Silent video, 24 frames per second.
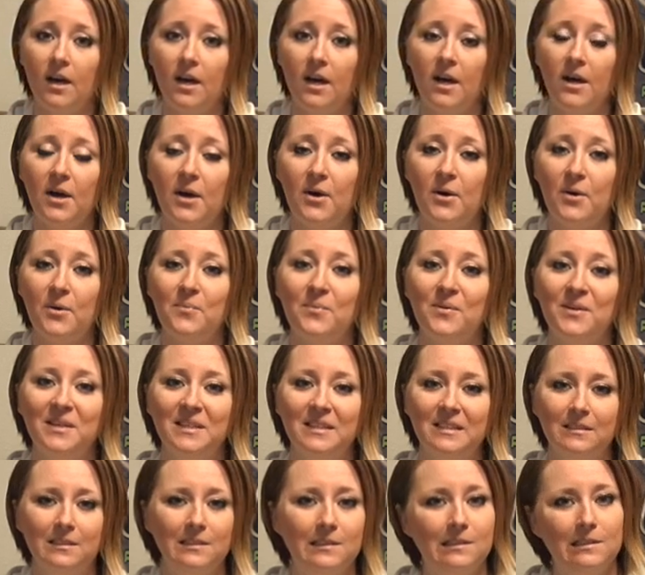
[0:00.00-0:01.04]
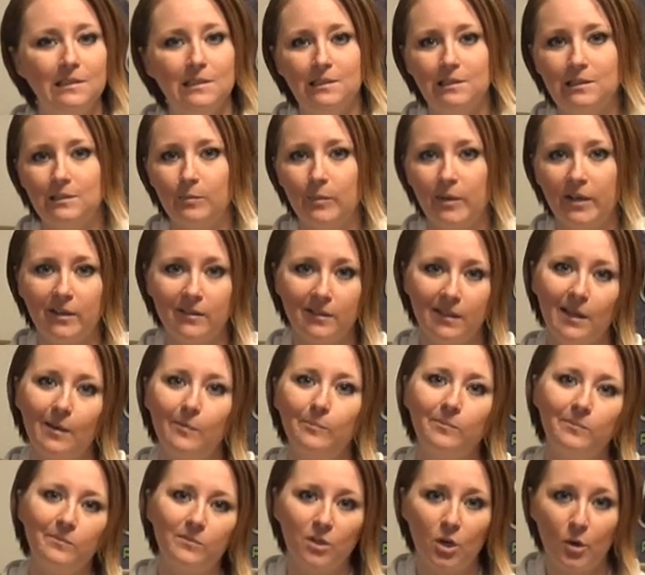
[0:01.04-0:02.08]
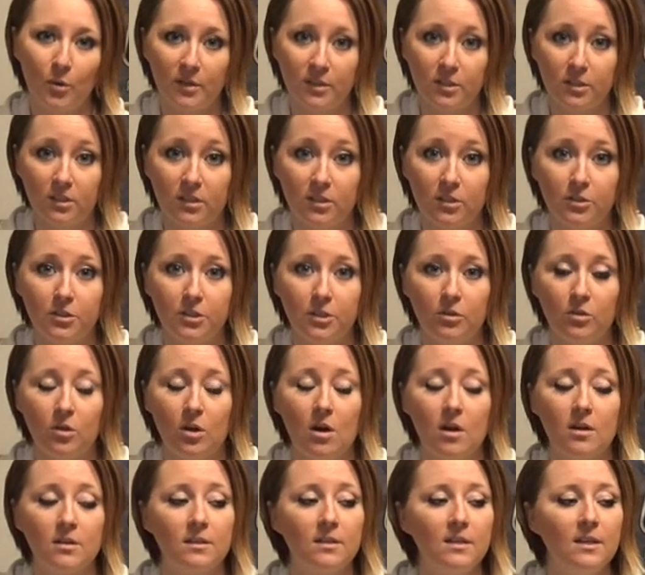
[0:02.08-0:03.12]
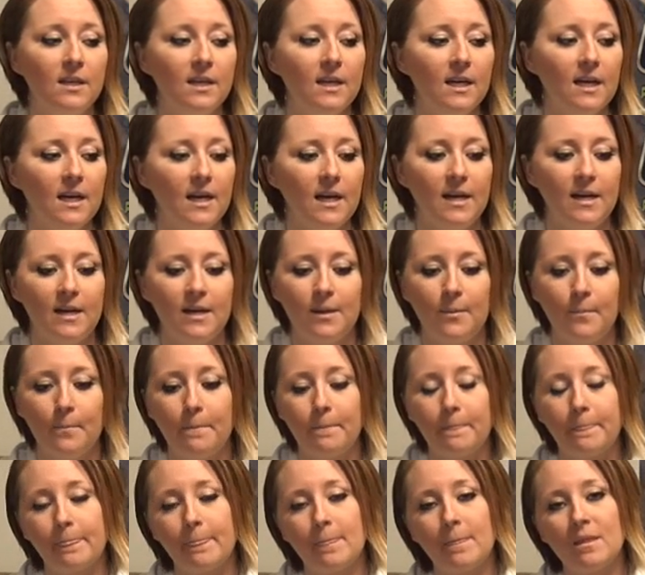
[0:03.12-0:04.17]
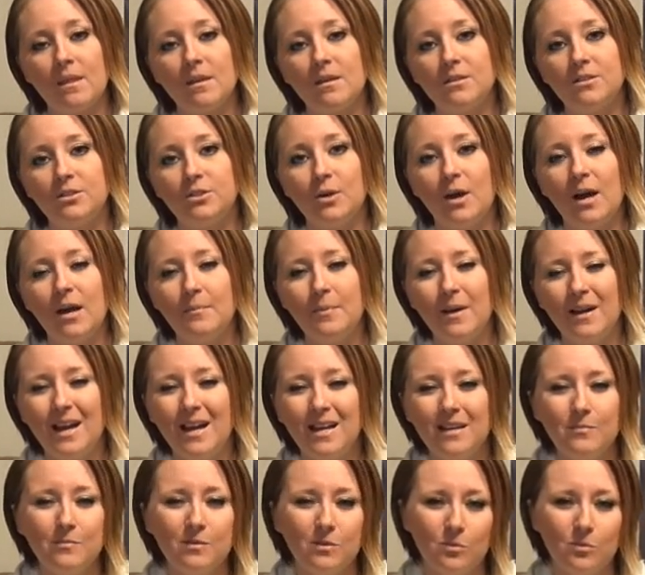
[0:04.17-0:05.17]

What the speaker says: Apparently I'm going a little too long. So I've kind of